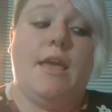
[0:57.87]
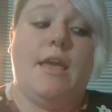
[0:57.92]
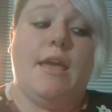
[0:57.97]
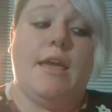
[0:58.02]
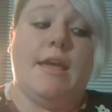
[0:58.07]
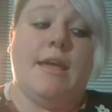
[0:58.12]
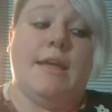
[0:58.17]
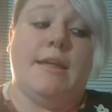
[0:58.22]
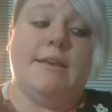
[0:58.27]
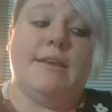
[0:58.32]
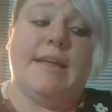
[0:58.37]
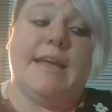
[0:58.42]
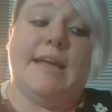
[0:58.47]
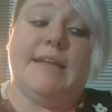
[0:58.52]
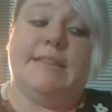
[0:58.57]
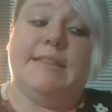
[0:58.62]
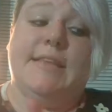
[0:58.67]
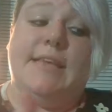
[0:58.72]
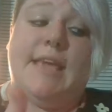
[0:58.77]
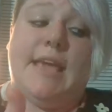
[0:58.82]
and
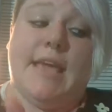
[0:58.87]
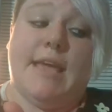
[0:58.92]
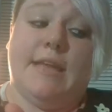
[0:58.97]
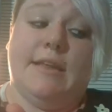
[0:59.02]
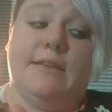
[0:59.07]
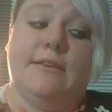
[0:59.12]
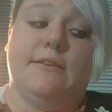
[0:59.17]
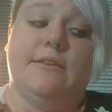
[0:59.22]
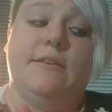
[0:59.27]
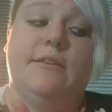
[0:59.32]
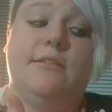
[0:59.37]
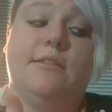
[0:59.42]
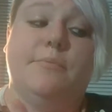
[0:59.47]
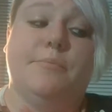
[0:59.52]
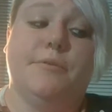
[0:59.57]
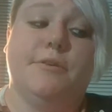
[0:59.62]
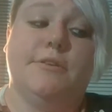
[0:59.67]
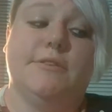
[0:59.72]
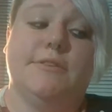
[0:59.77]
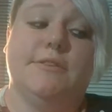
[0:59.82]
at the end, the
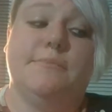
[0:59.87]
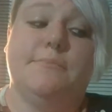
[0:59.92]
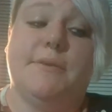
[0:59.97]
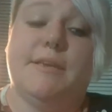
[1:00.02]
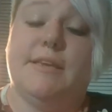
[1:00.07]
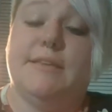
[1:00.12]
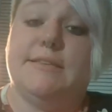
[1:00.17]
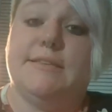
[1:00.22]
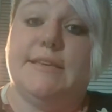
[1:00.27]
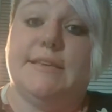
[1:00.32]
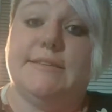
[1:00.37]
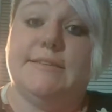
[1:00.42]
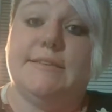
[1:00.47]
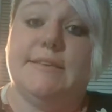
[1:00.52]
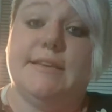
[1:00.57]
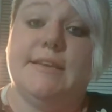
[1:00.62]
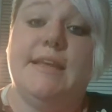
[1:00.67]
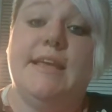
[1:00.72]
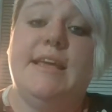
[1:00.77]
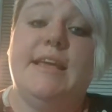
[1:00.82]
person being tested